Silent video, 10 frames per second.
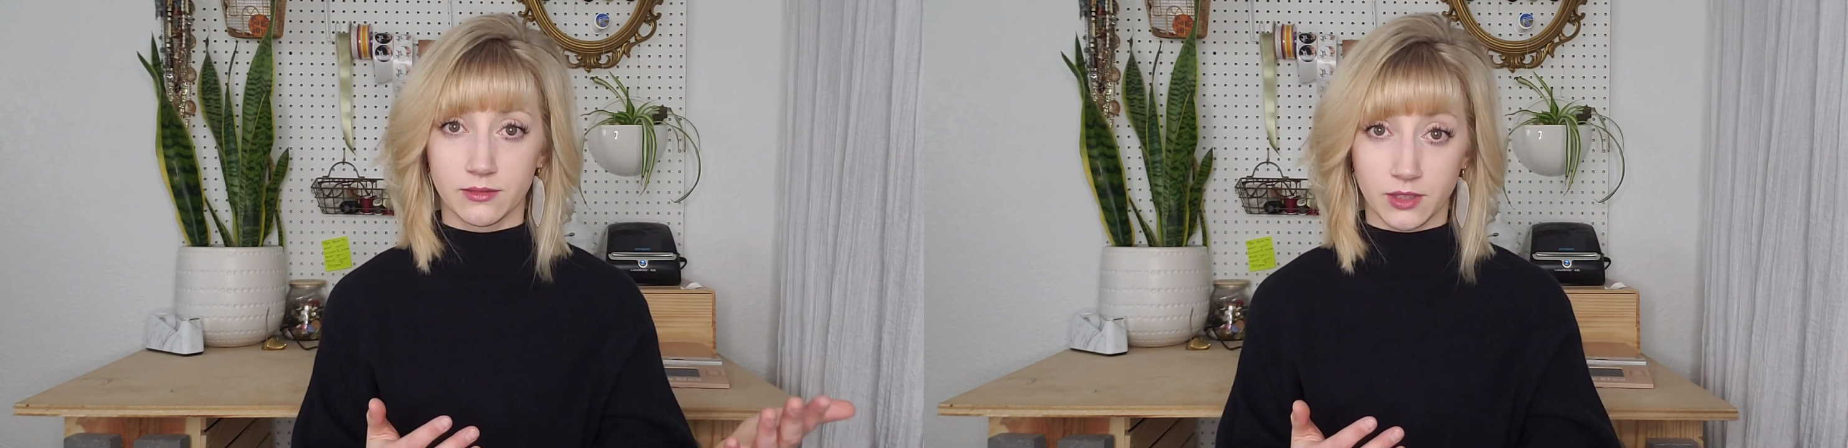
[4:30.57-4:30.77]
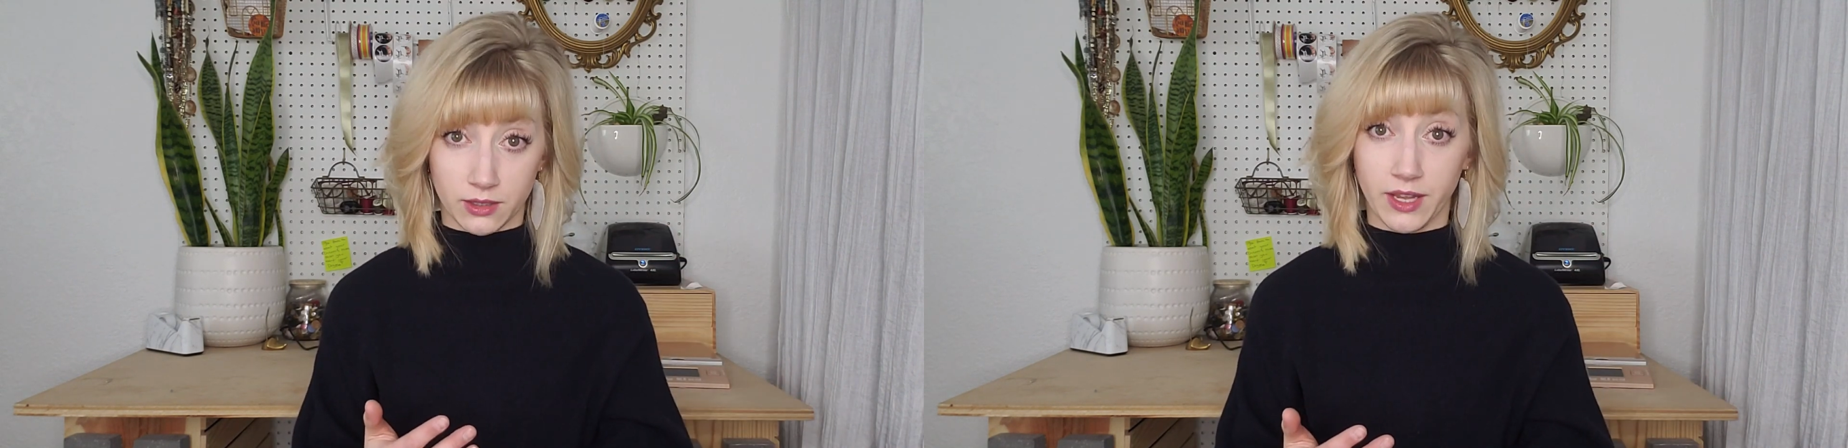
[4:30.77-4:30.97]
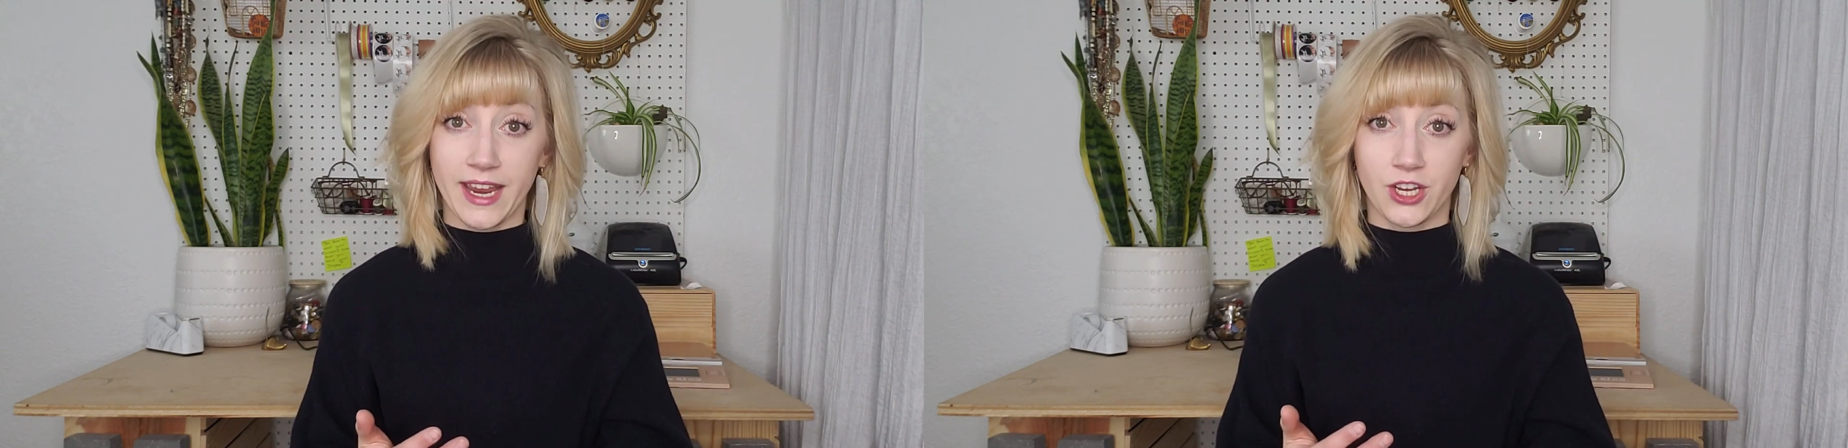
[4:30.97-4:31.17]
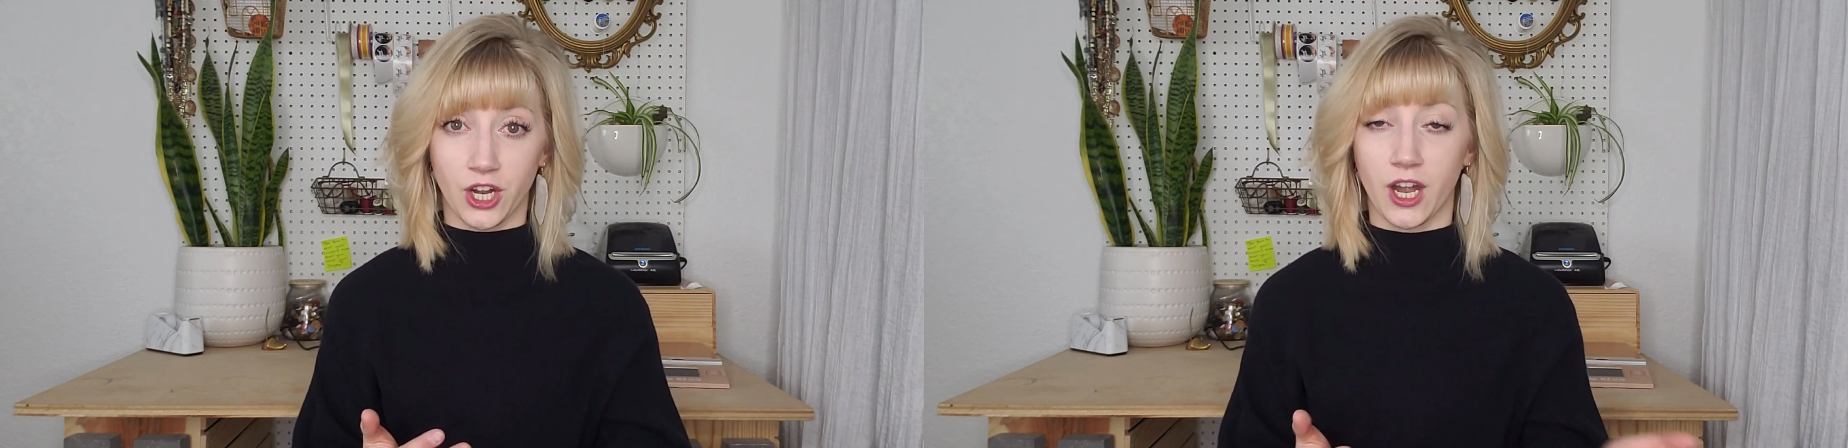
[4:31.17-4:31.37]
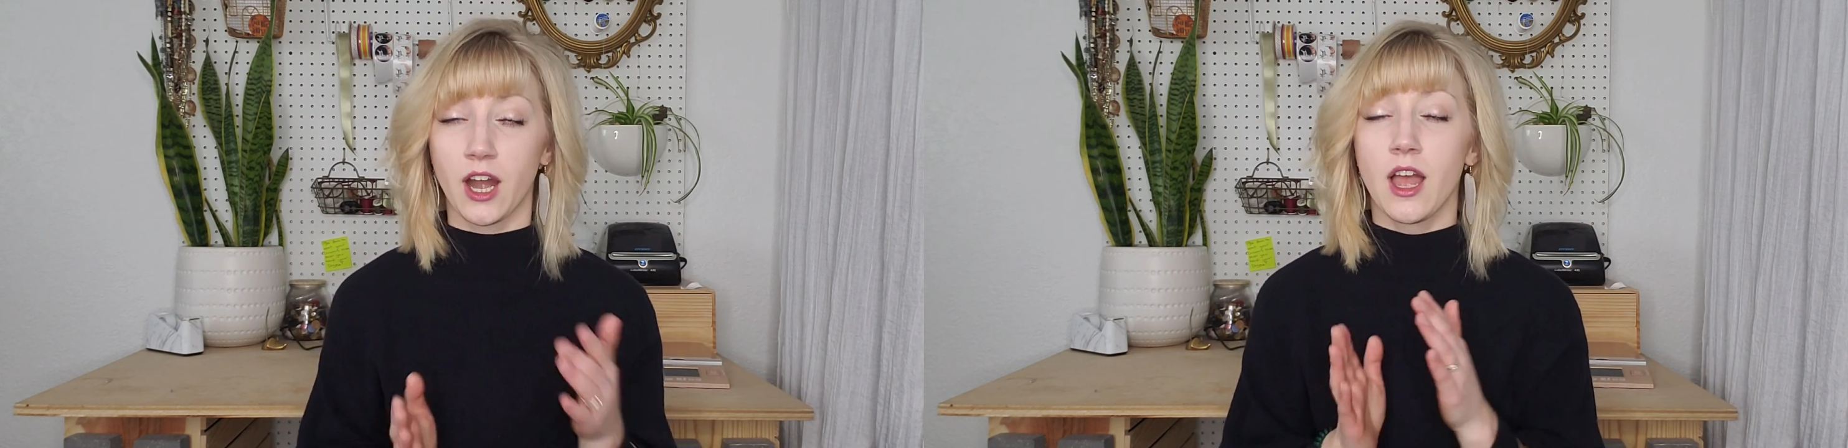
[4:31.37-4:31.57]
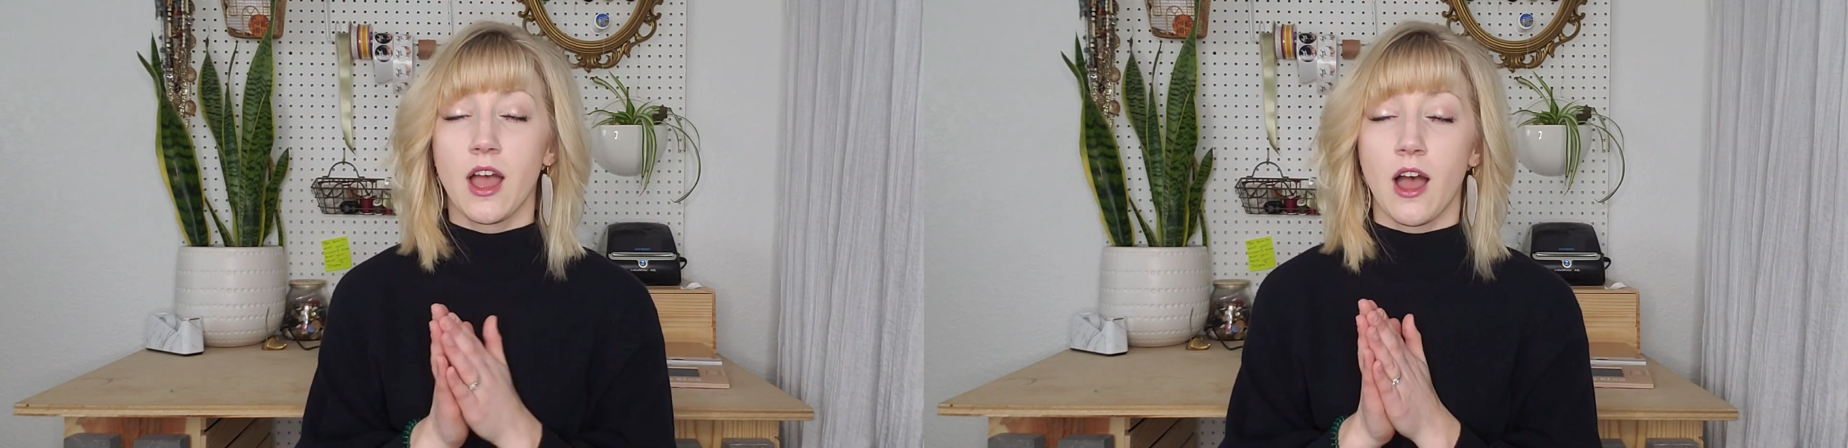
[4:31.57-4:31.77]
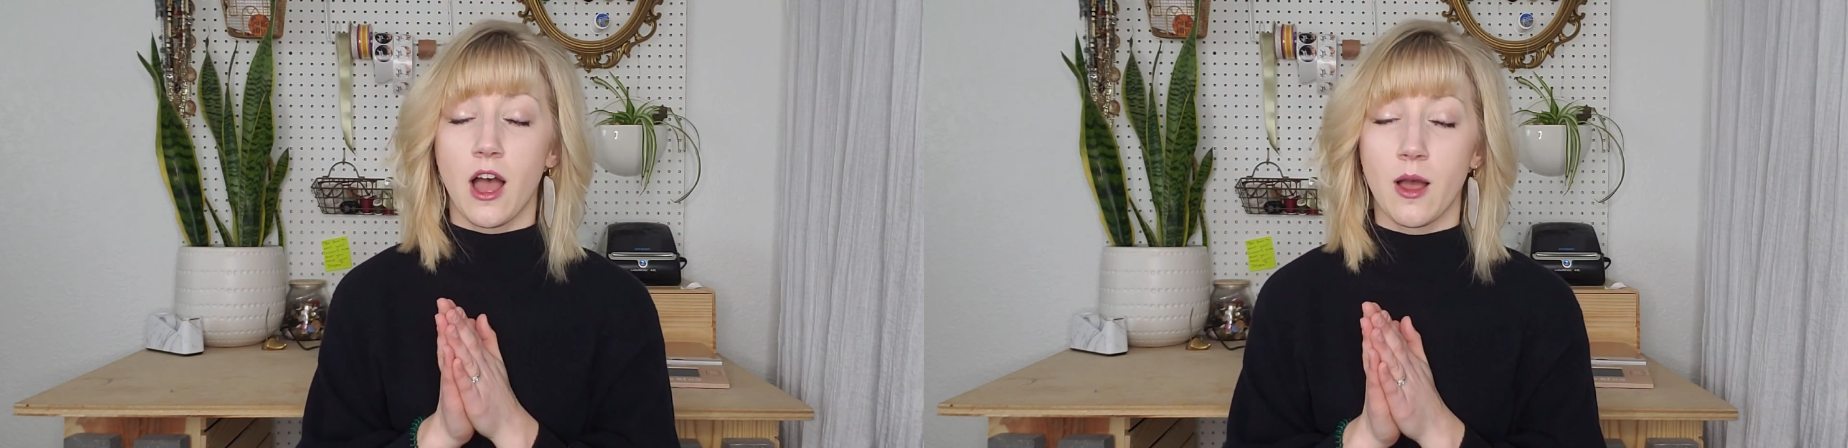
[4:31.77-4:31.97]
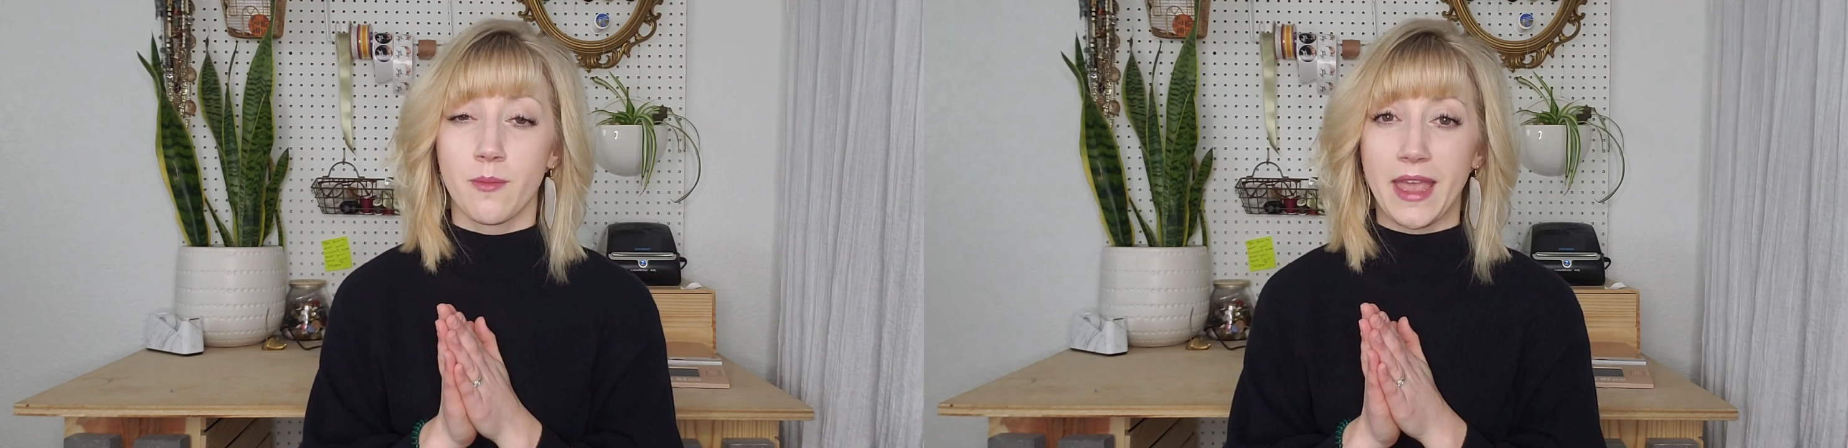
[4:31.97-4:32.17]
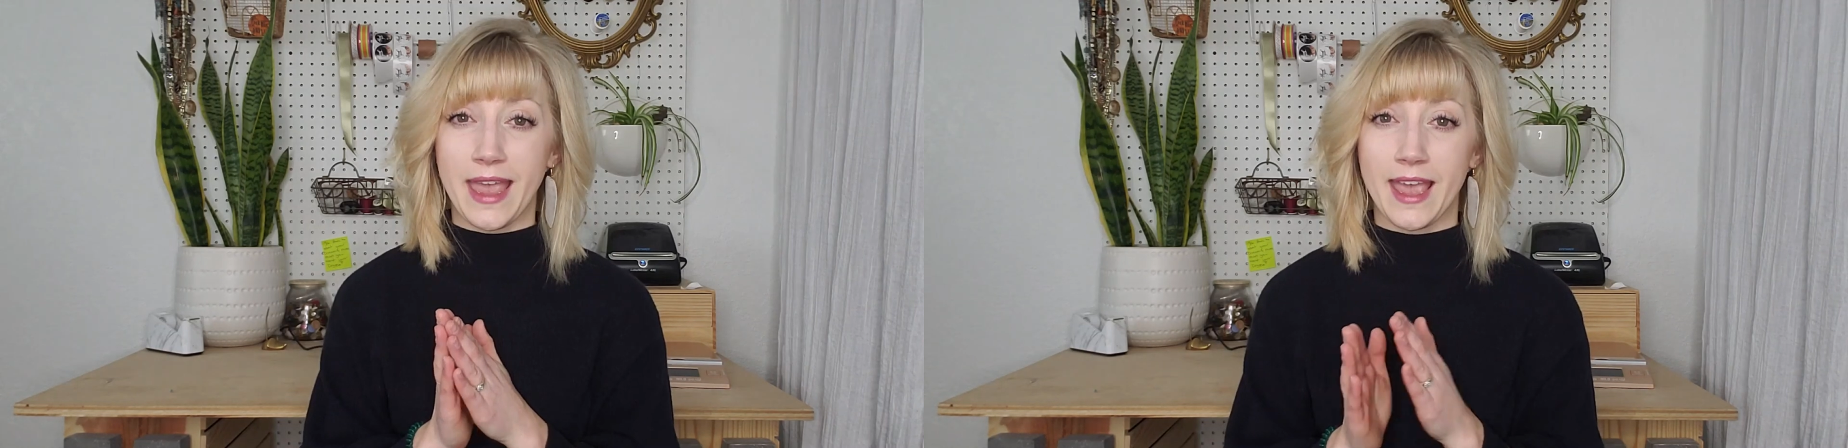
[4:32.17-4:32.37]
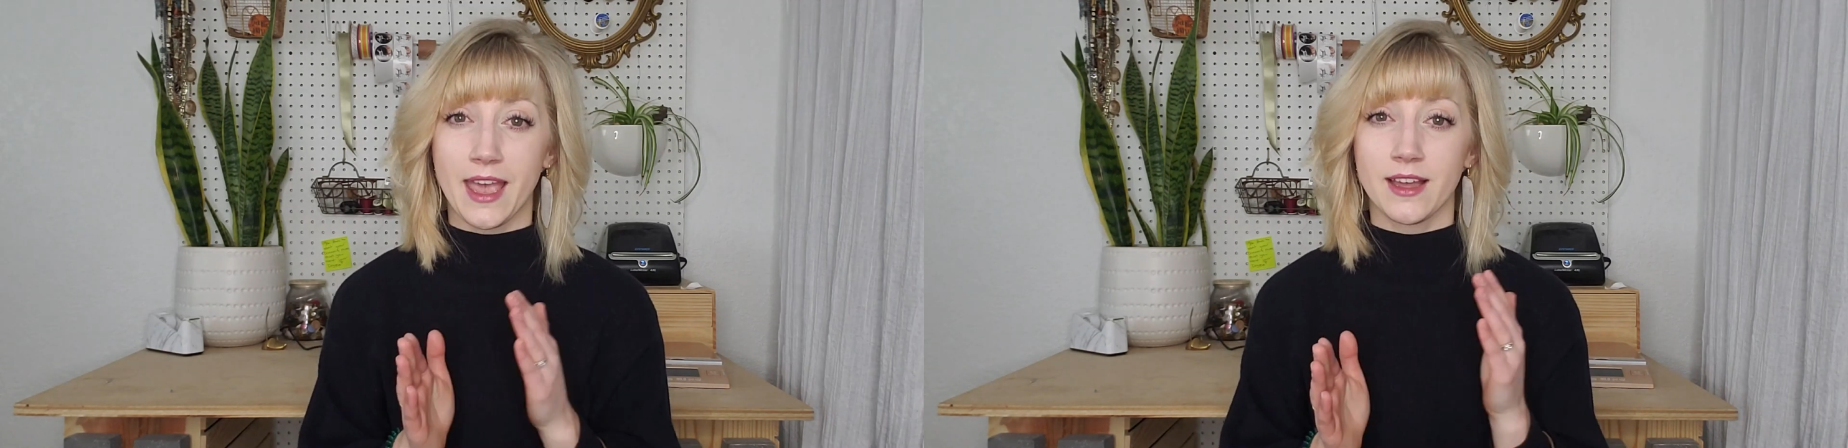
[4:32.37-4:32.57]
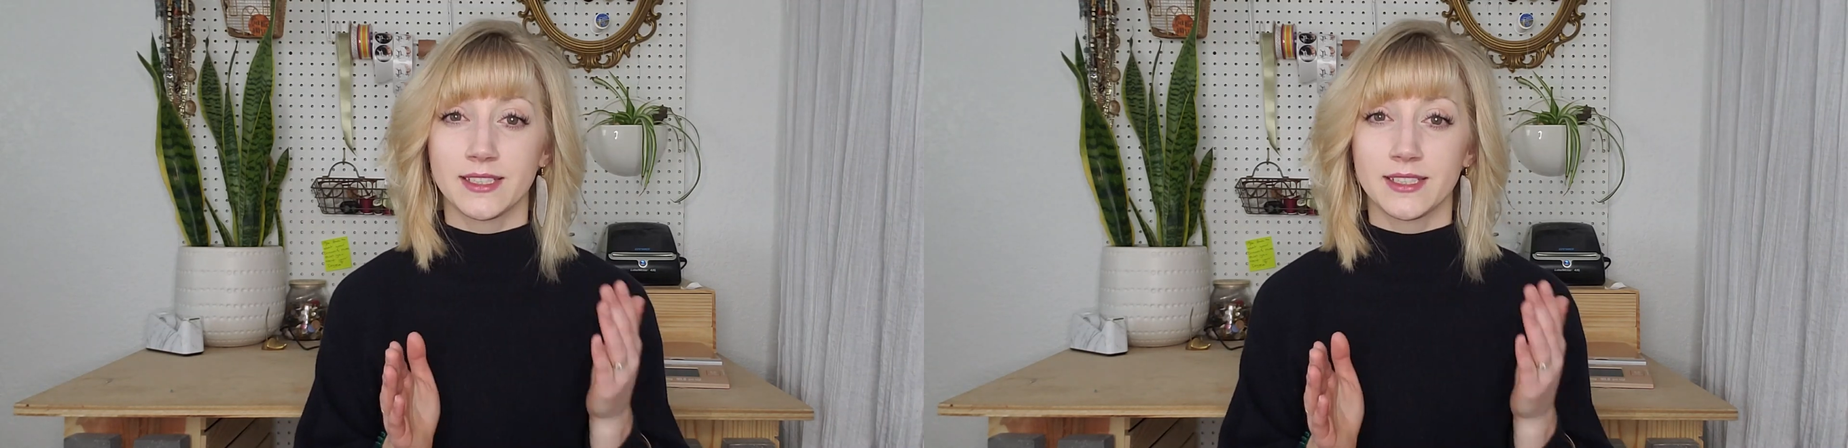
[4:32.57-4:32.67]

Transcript: liker a